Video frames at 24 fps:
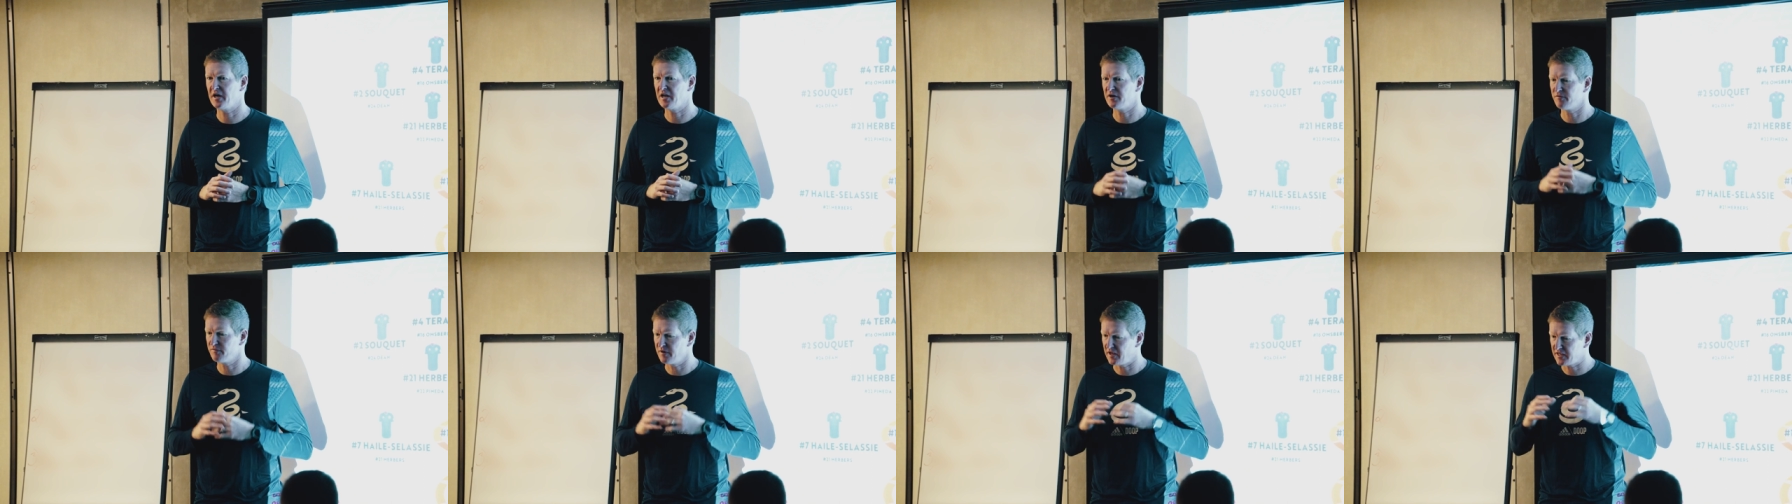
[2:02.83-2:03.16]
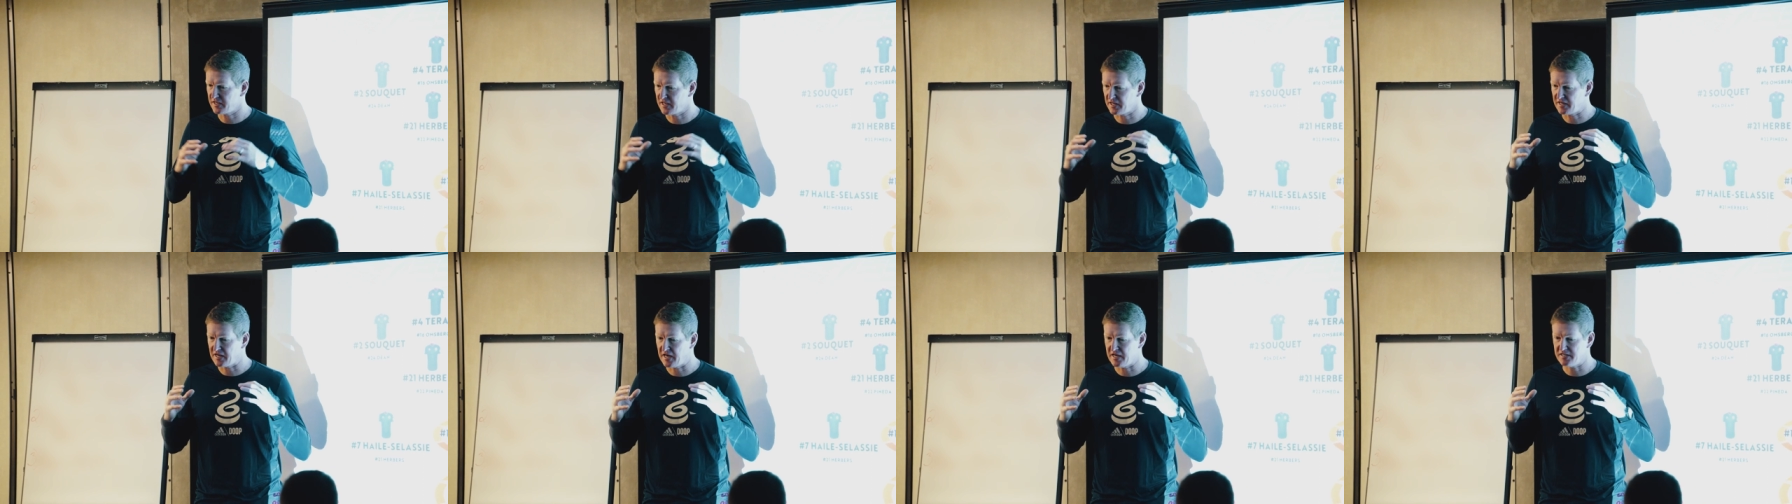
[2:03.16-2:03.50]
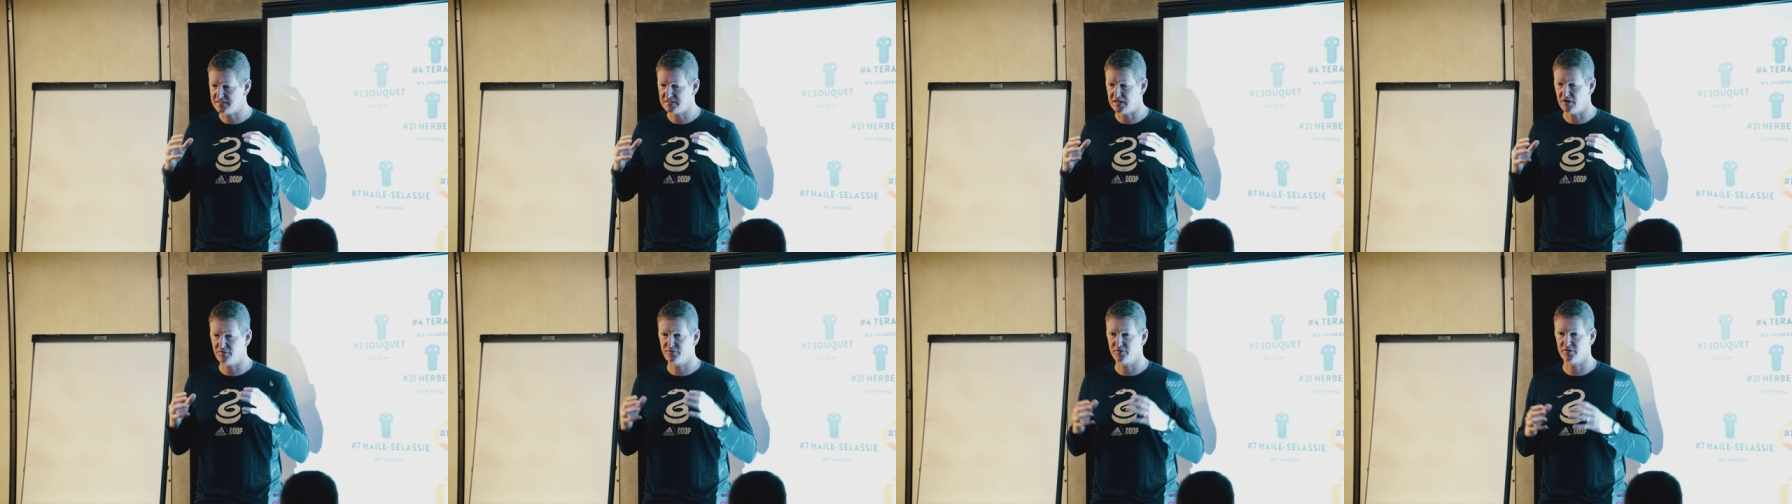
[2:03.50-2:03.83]
got to
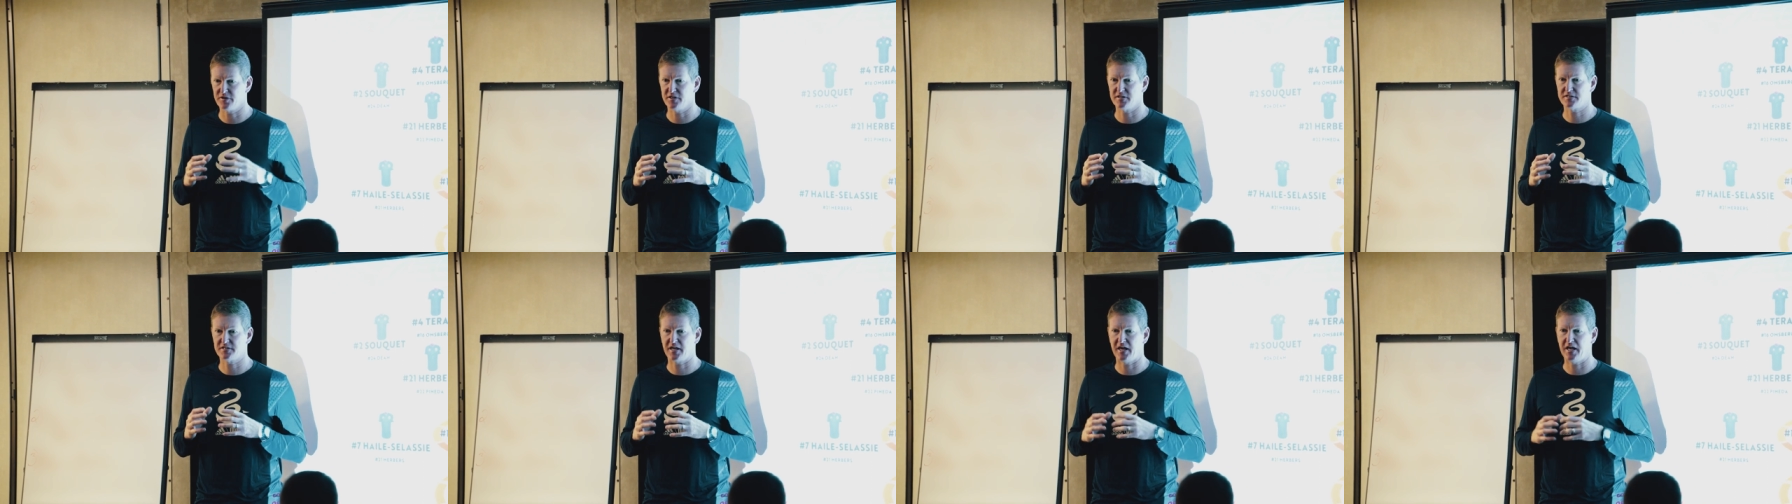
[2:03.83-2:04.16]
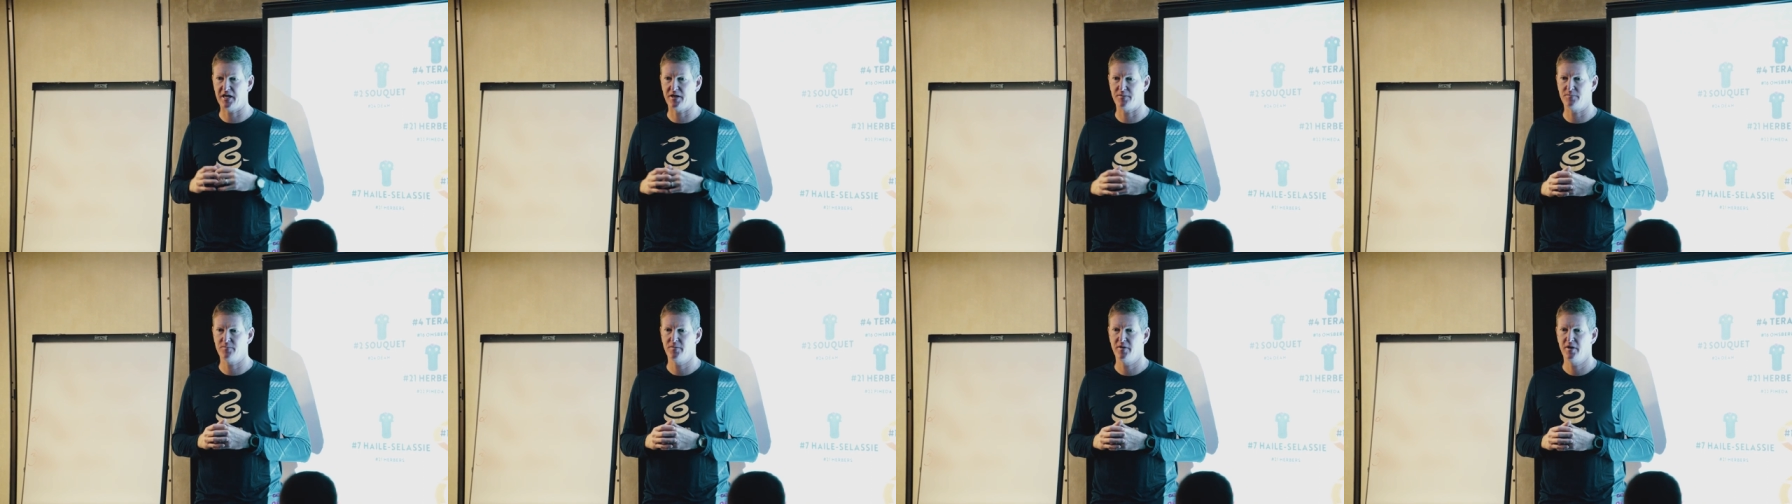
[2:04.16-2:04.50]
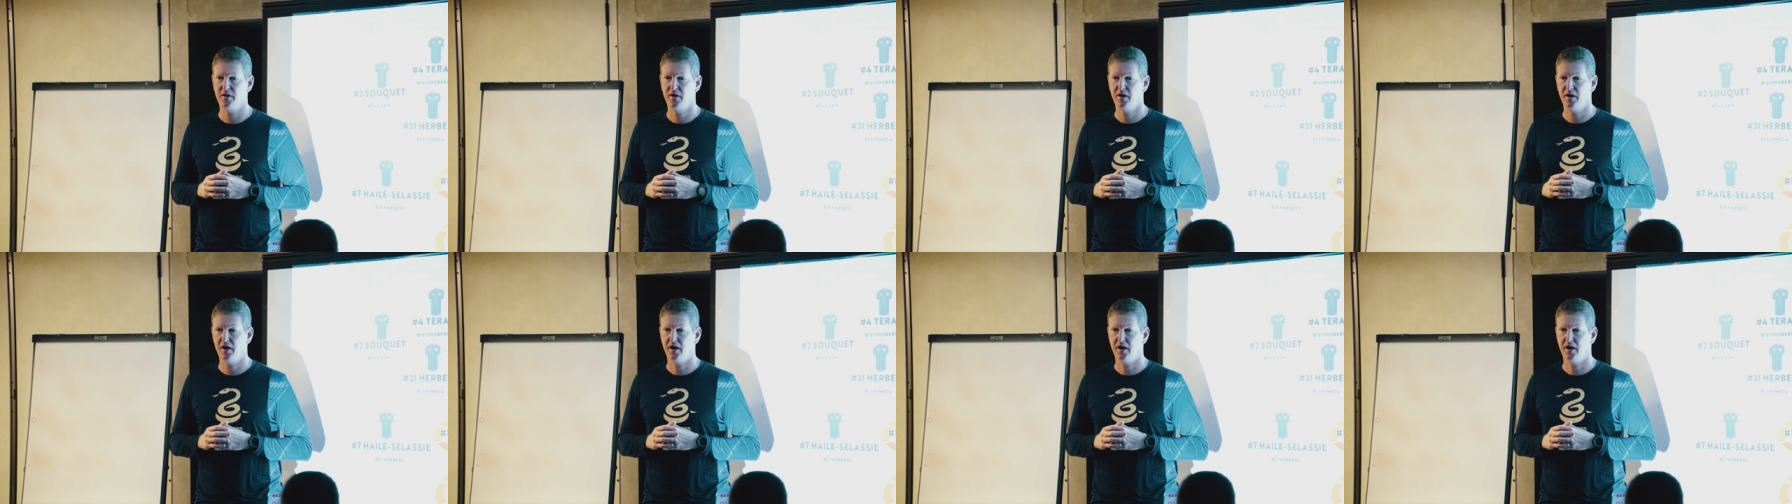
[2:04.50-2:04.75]
recognize now for this game,